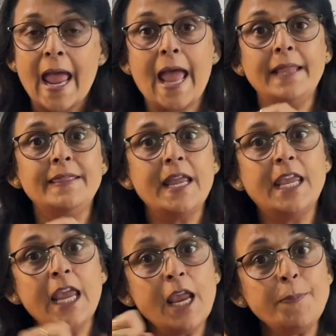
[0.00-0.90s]
and they
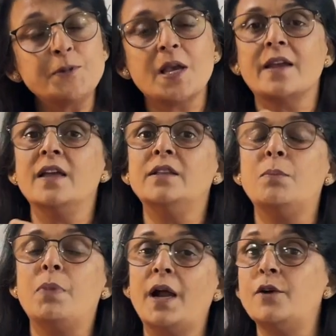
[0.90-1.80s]
keep sucking the
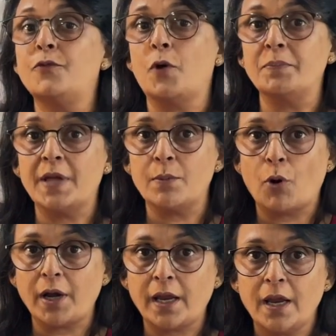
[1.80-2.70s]
blood from their
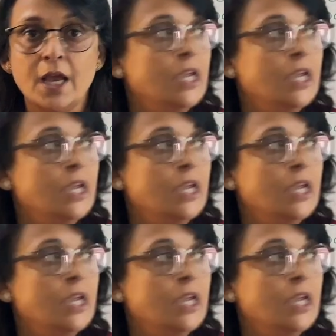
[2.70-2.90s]
body.